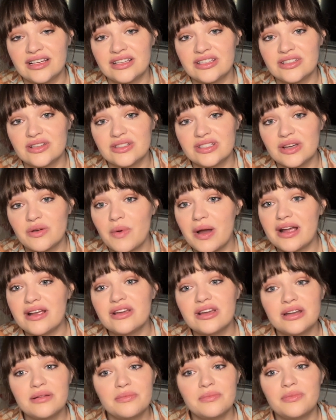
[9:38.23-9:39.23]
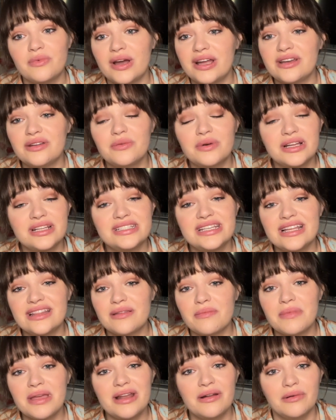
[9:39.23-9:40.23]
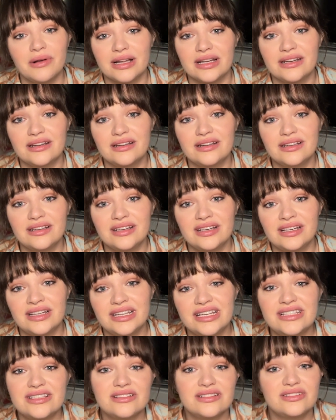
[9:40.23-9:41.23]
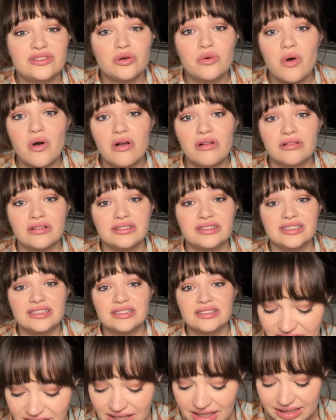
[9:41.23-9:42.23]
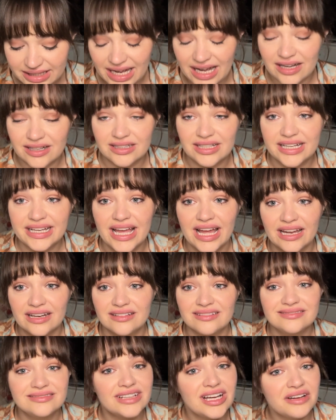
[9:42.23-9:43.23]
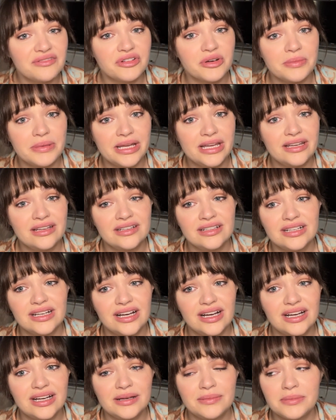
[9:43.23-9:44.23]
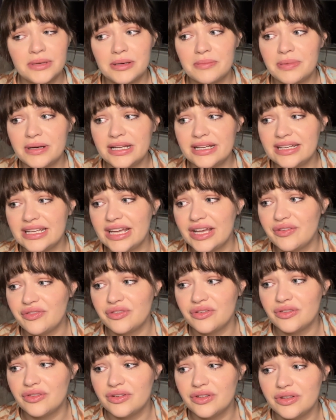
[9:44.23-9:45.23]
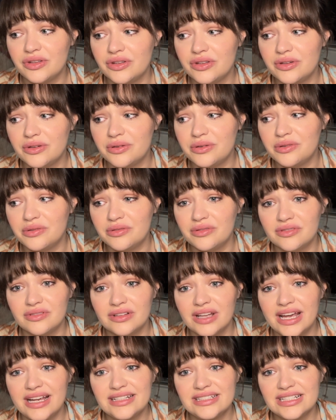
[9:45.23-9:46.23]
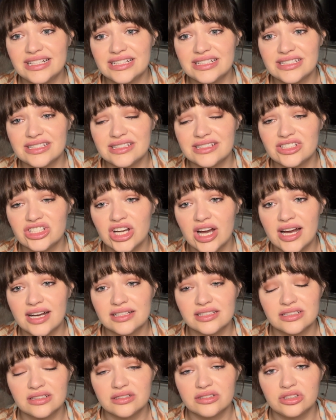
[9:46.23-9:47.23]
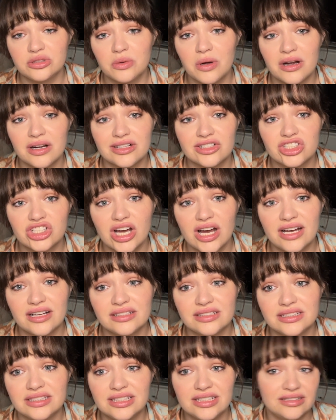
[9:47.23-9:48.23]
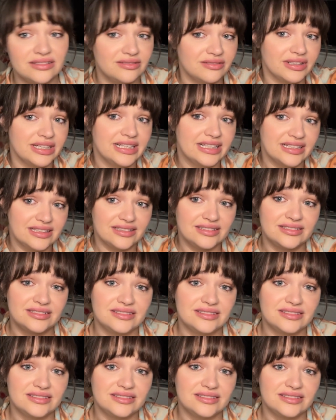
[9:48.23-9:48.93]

So it's like, why do you want to date the mean one? He's too old. Yeah, again, not for me. But if you liked it as a child or you are a child, then read it.